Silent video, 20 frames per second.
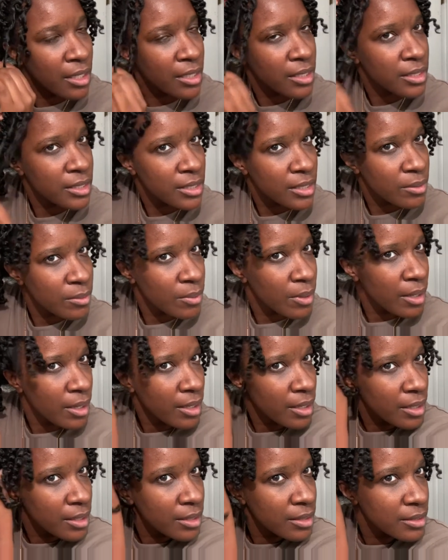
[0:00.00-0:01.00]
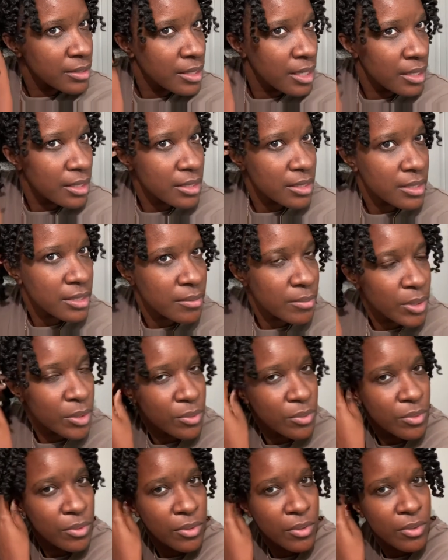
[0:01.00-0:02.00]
see why, it's kind of smooth.